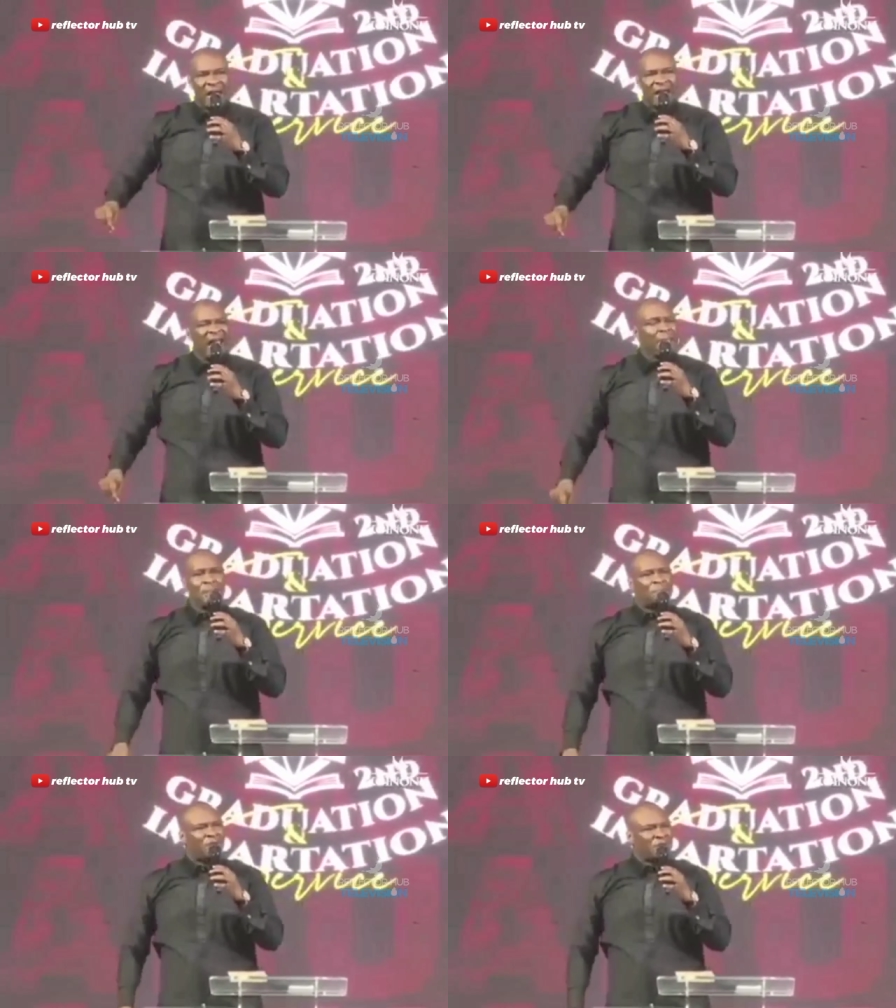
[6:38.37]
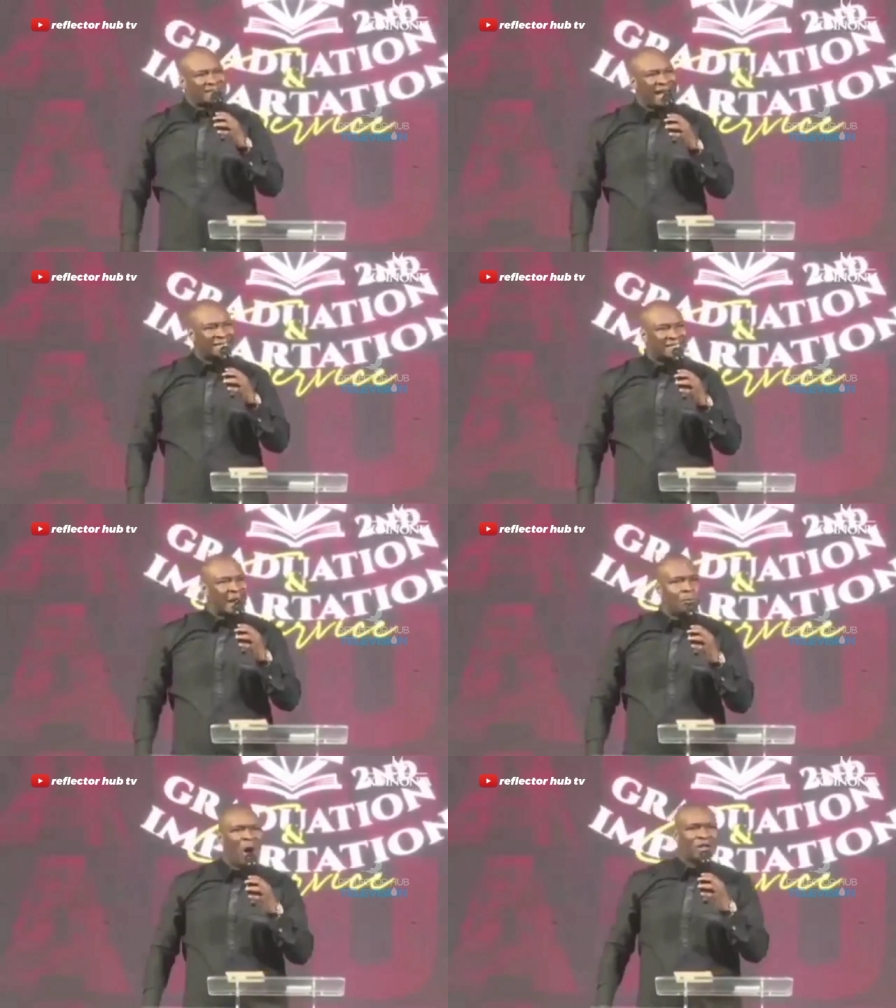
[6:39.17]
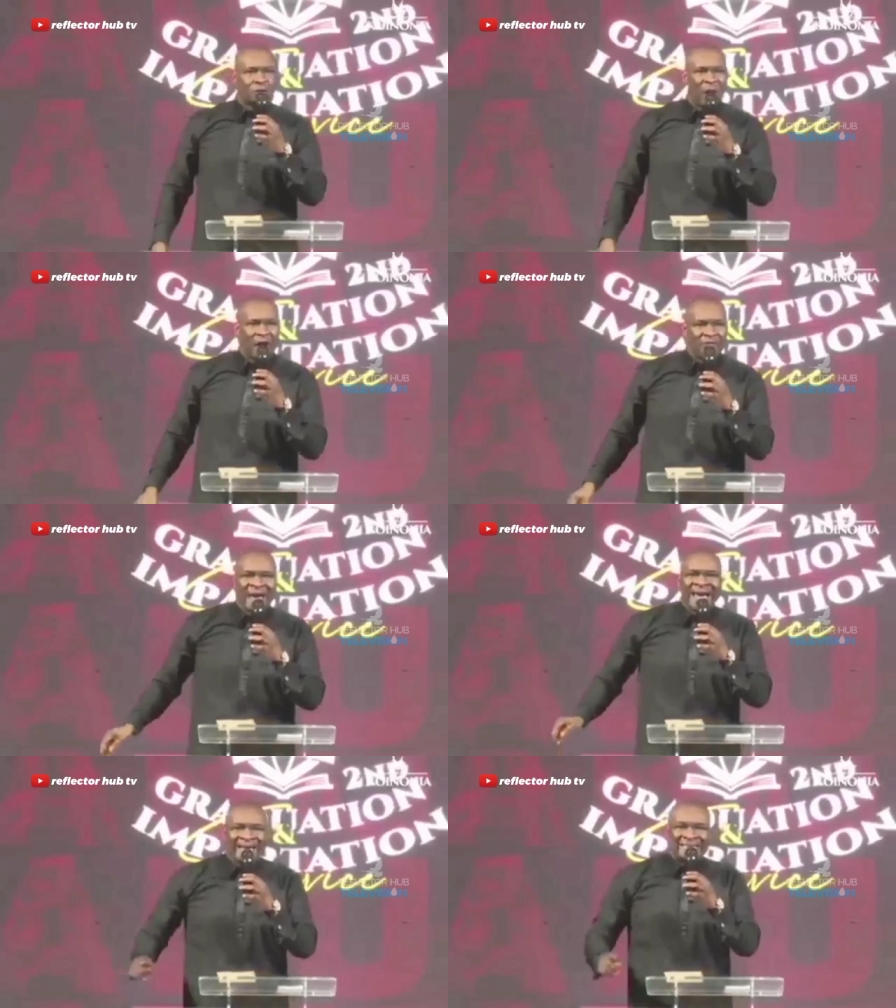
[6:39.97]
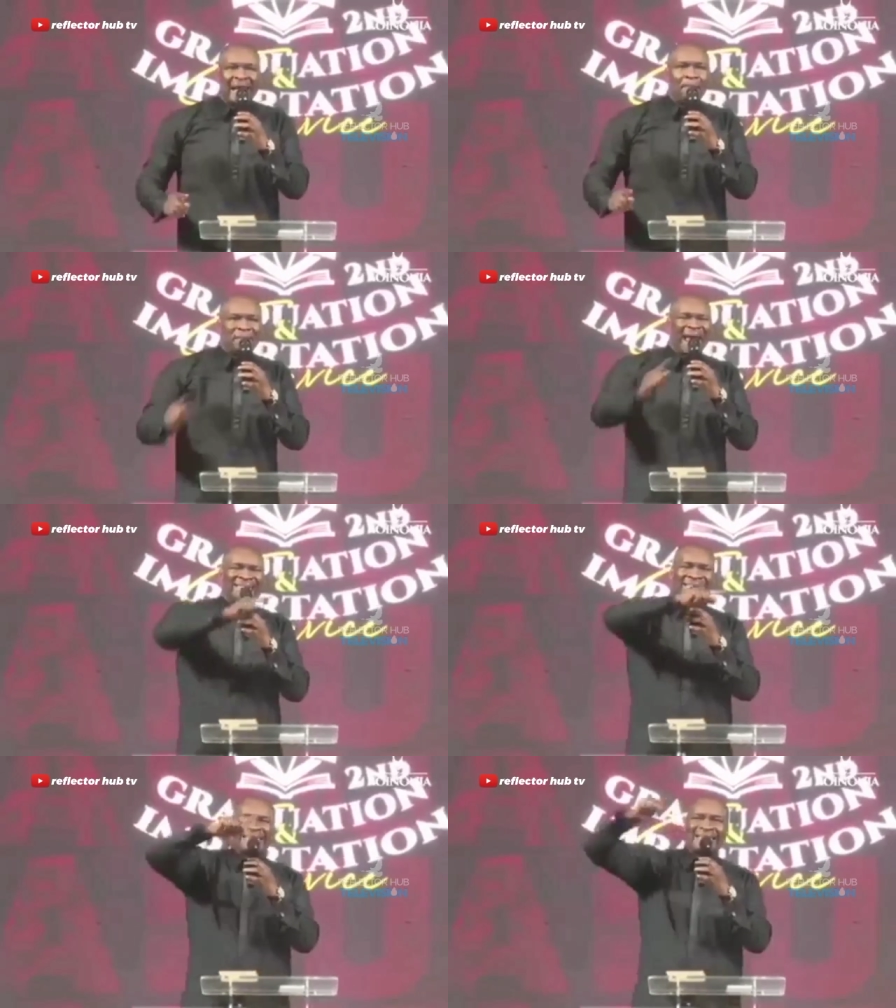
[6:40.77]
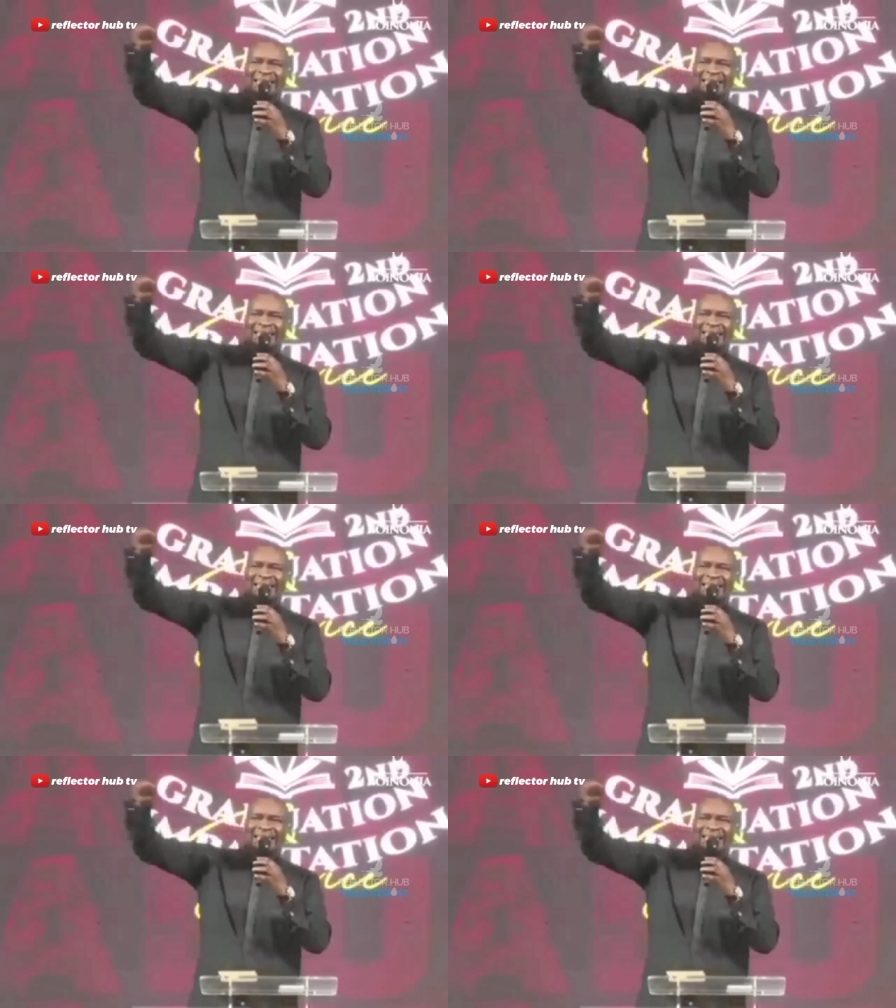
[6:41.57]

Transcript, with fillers: let me prophesy psalm 112 it said blessed is the